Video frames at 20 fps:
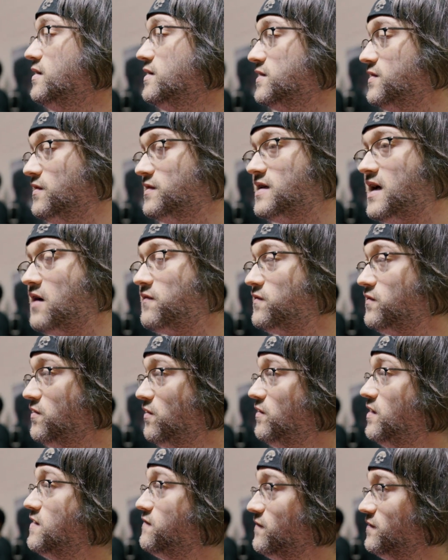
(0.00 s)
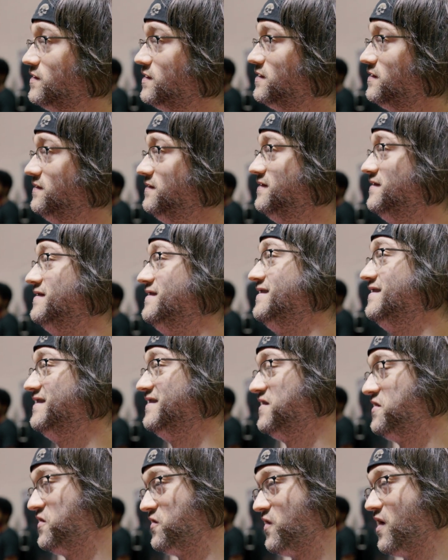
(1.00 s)
So it's after their livers.
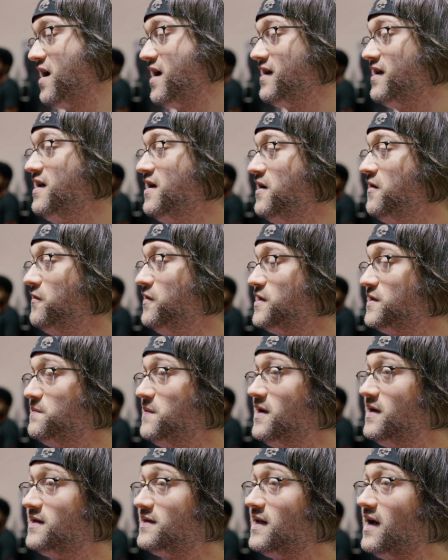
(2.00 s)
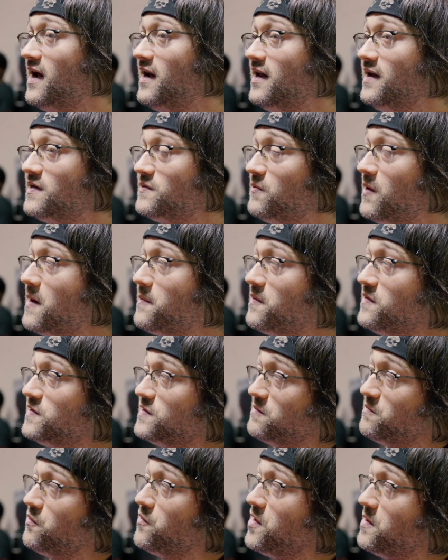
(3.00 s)
Great which means that its
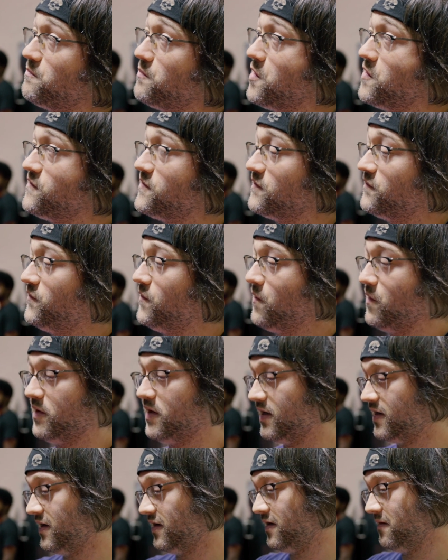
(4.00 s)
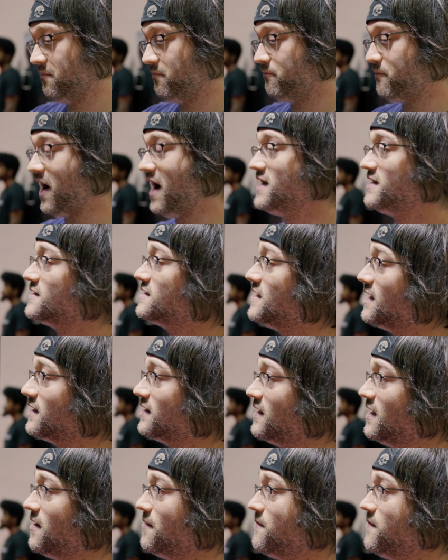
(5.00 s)
weapons are pretty perfect for it. You can
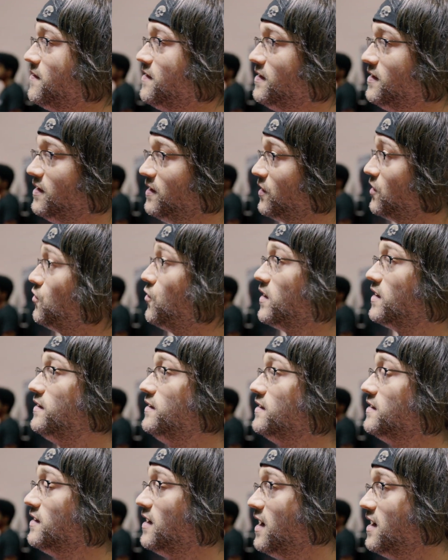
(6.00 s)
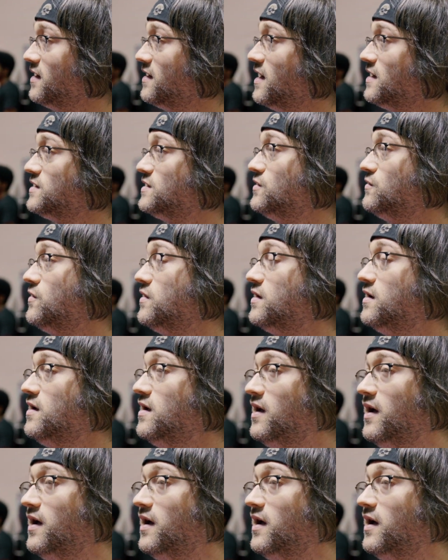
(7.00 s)
bisect them quickly and get to it.